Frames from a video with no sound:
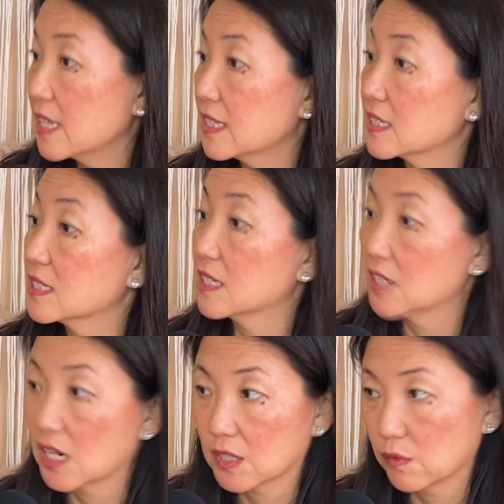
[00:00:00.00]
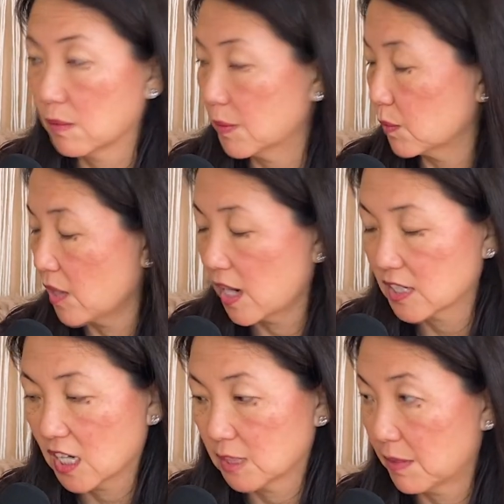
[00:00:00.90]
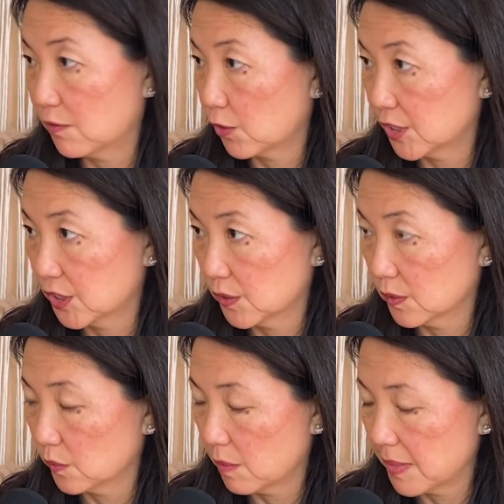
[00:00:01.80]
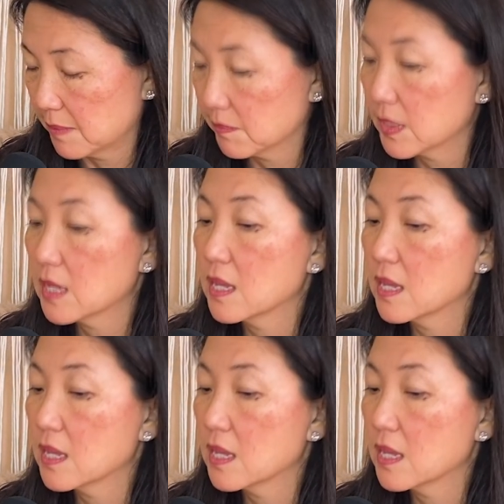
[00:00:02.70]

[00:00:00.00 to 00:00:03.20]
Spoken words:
This is in younger women. We're not talking about 42-year-old women.